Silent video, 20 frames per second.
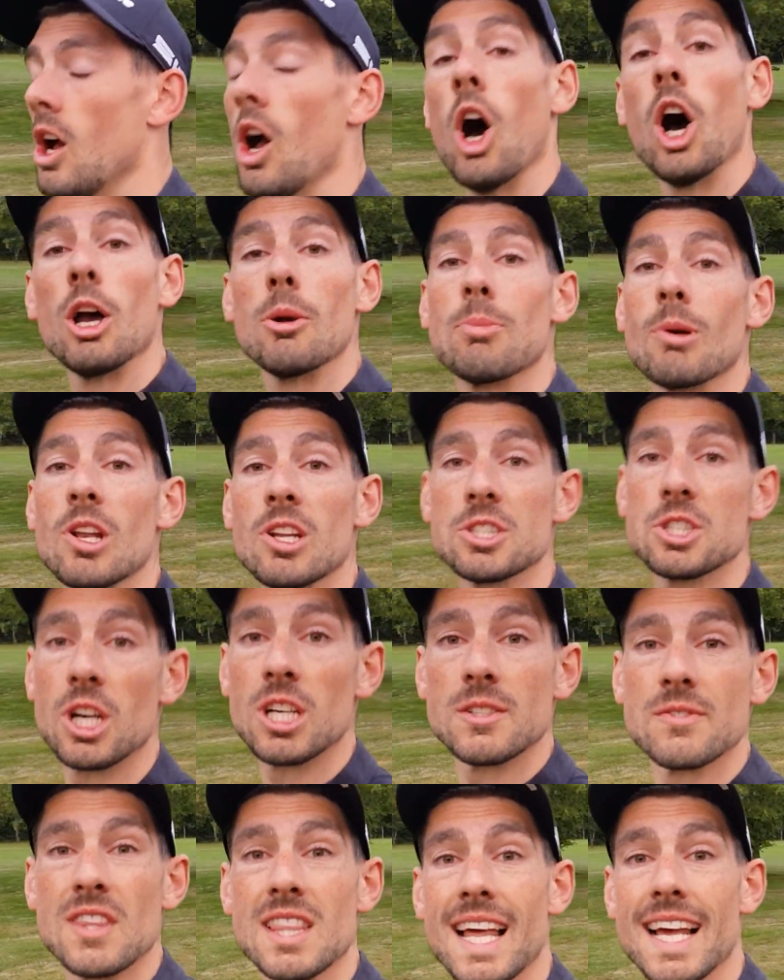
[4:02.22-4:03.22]
I
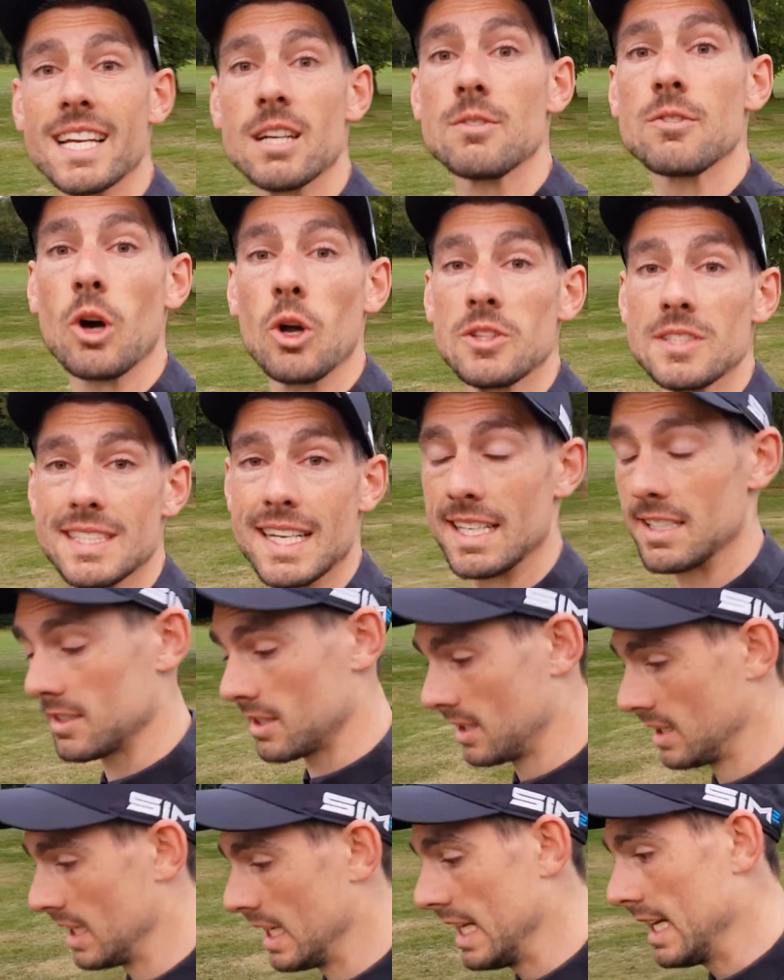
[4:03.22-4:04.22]
apologise for the lack of content.
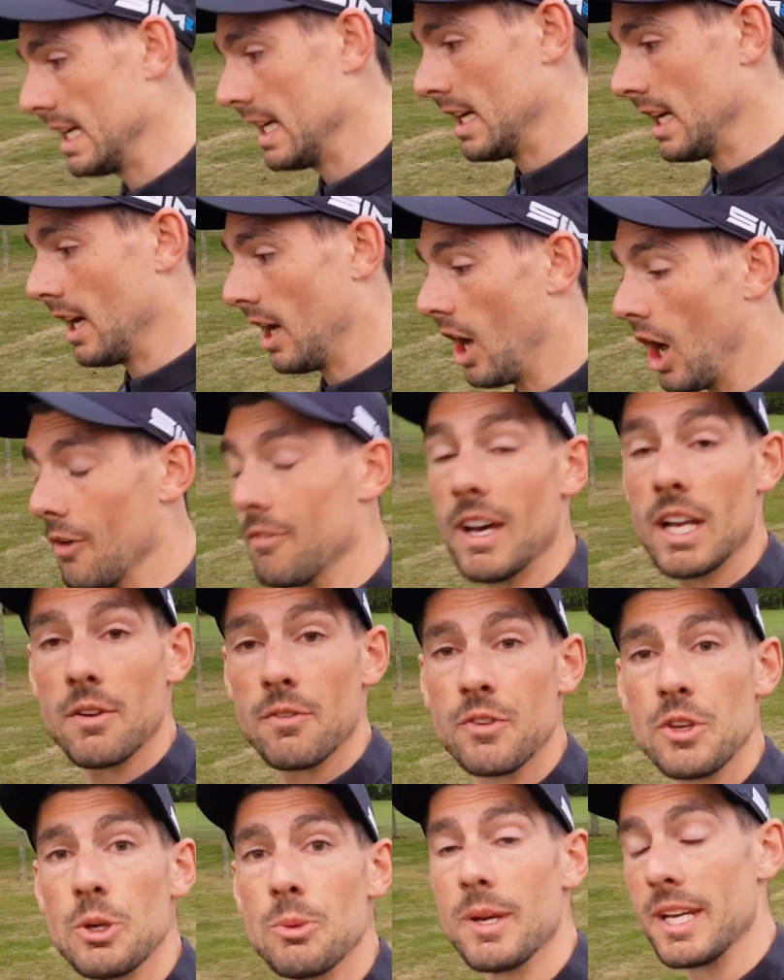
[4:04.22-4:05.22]
I've had a
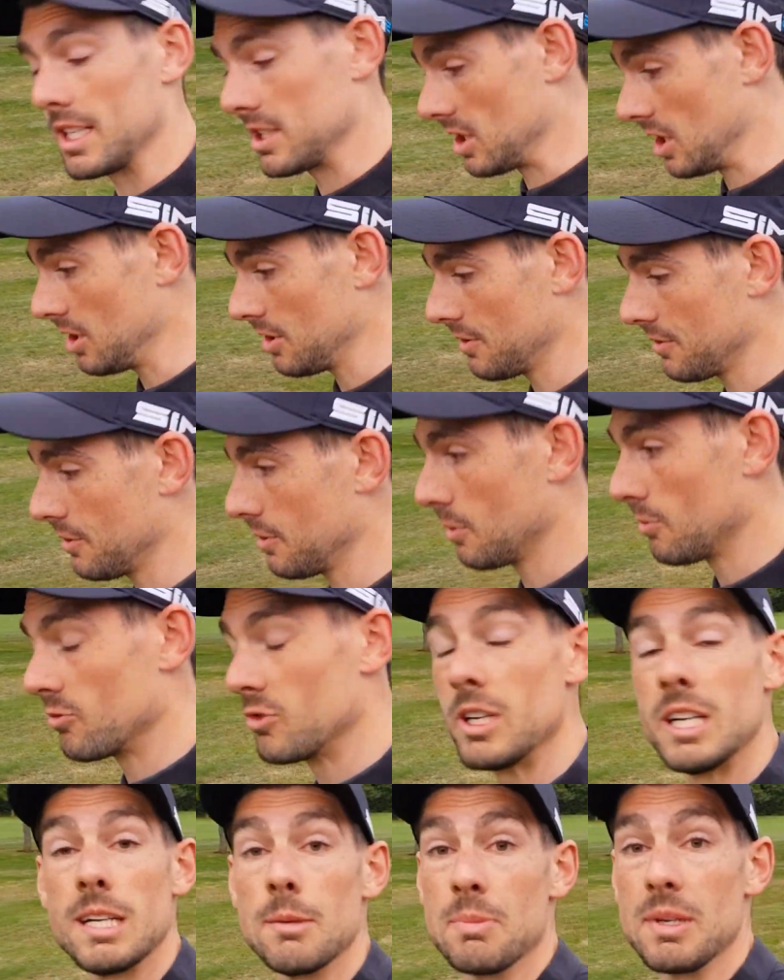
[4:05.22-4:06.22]
few weeks off,
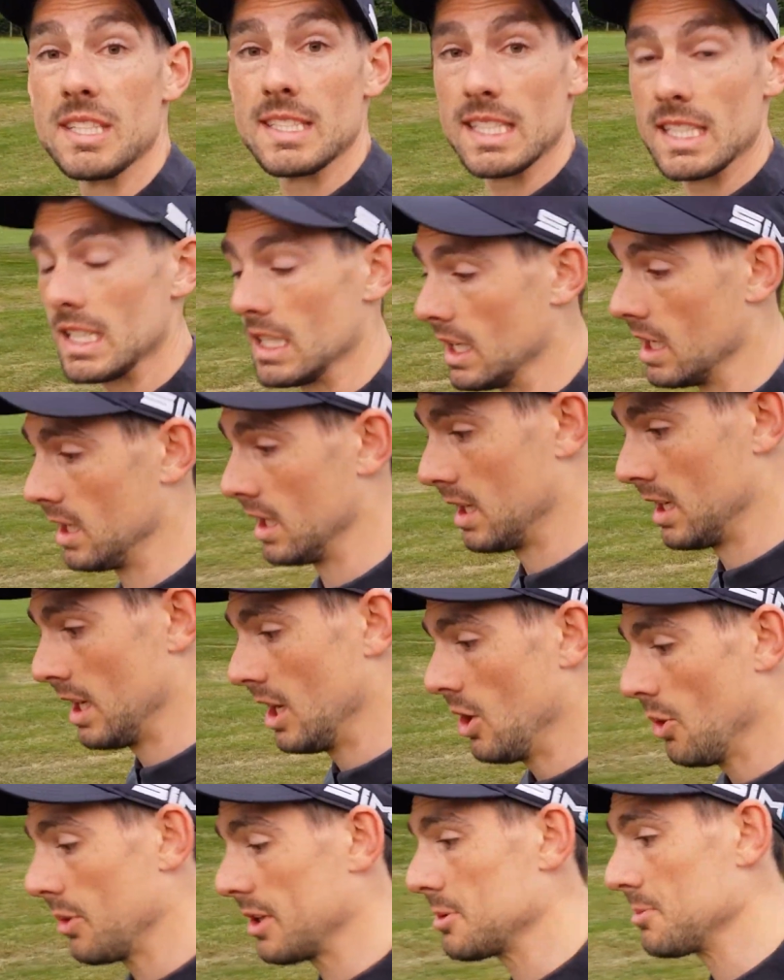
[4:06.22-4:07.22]
really busy,
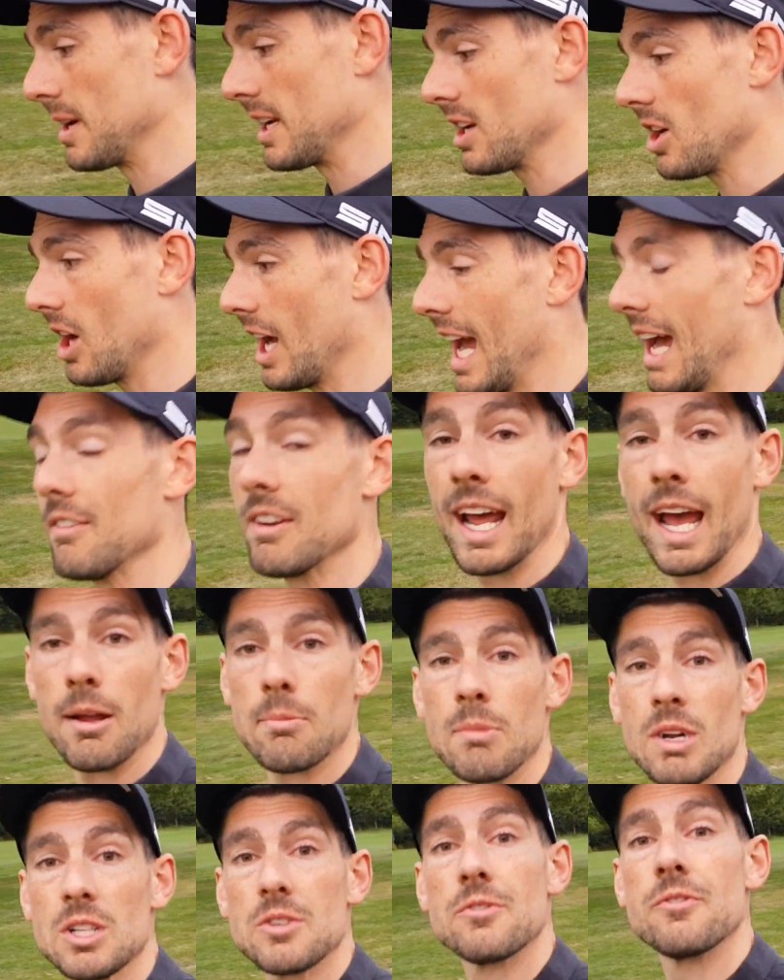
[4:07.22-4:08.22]
which meant I haven't had
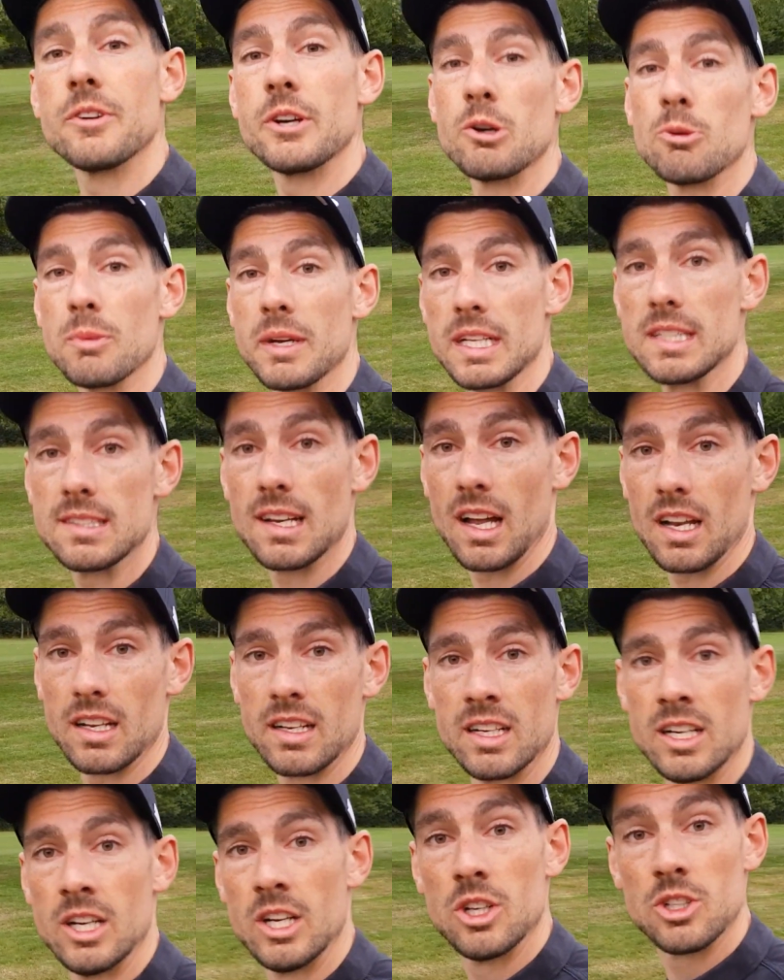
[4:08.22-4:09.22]
much filming done.
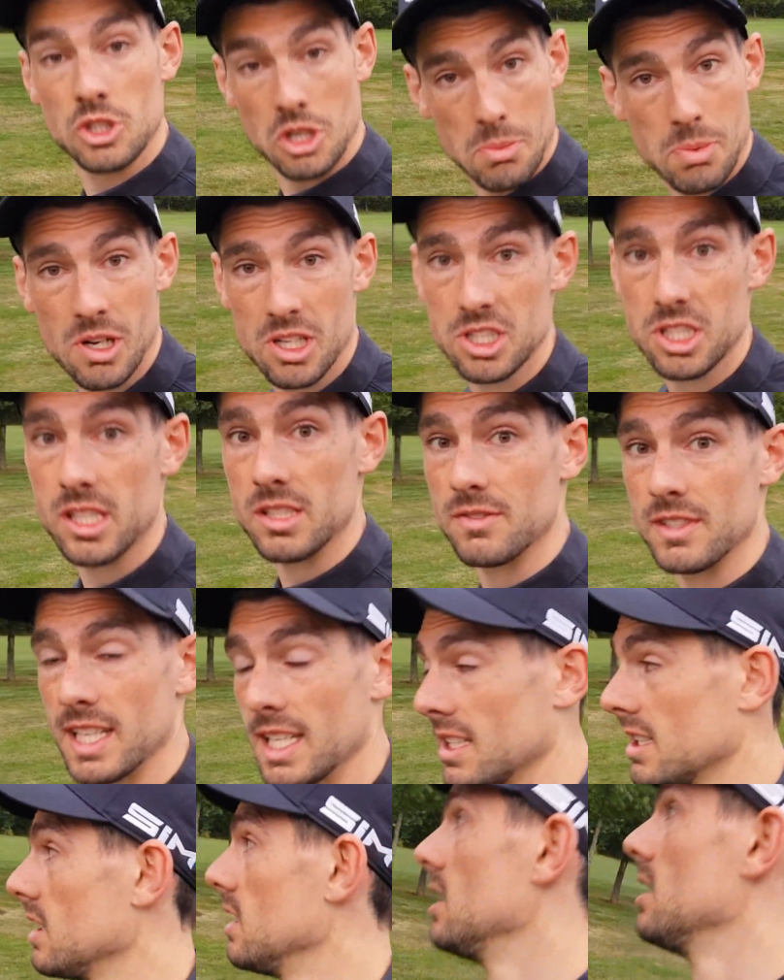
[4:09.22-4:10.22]
So I apologise for
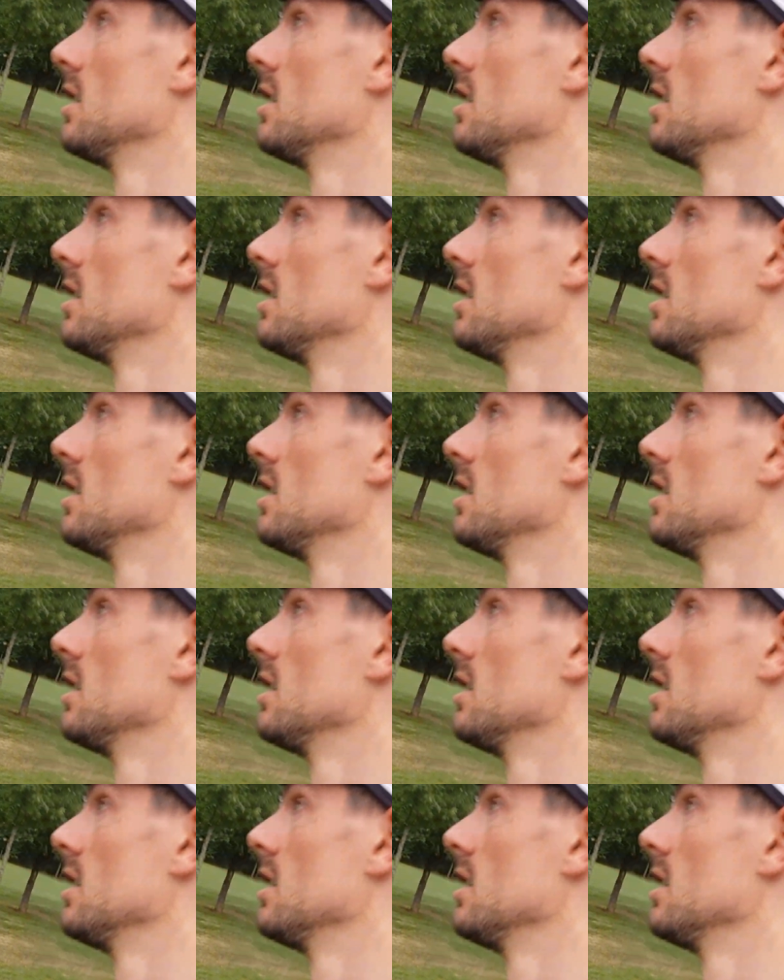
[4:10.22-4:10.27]
that.